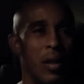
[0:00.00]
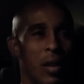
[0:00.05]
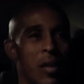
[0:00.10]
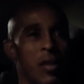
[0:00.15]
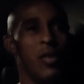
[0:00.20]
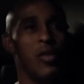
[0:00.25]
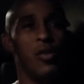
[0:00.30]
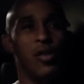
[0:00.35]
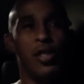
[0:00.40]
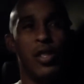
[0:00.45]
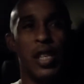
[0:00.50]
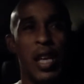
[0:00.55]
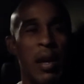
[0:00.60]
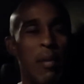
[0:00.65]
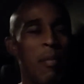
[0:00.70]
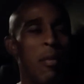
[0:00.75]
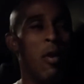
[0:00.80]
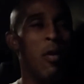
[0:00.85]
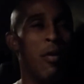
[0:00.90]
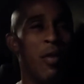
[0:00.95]
You just
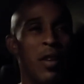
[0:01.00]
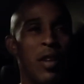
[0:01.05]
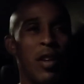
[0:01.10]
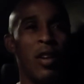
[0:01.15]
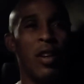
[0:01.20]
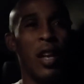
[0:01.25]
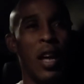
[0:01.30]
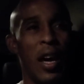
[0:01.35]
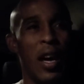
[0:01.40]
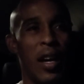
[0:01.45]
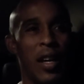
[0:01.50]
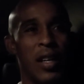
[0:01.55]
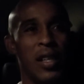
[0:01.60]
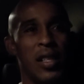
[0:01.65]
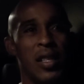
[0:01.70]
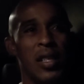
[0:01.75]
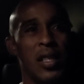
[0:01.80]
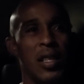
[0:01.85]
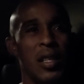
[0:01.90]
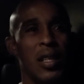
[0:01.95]
keep moving your
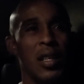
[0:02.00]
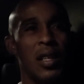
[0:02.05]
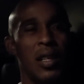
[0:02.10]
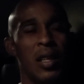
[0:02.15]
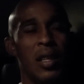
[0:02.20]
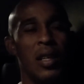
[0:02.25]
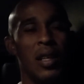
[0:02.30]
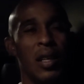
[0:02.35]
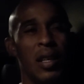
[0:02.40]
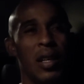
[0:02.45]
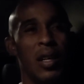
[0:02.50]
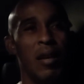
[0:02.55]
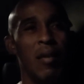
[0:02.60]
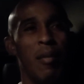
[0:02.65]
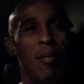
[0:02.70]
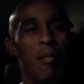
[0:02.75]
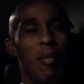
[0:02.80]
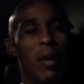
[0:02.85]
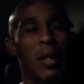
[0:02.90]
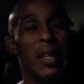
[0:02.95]
legs,
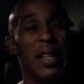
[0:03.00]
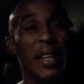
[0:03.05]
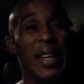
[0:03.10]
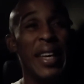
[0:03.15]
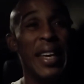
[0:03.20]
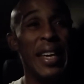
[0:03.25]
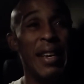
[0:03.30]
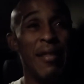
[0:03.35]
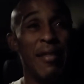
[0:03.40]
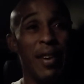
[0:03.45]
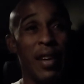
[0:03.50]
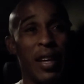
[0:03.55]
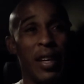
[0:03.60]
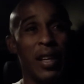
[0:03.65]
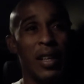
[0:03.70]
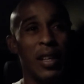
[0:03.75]
believing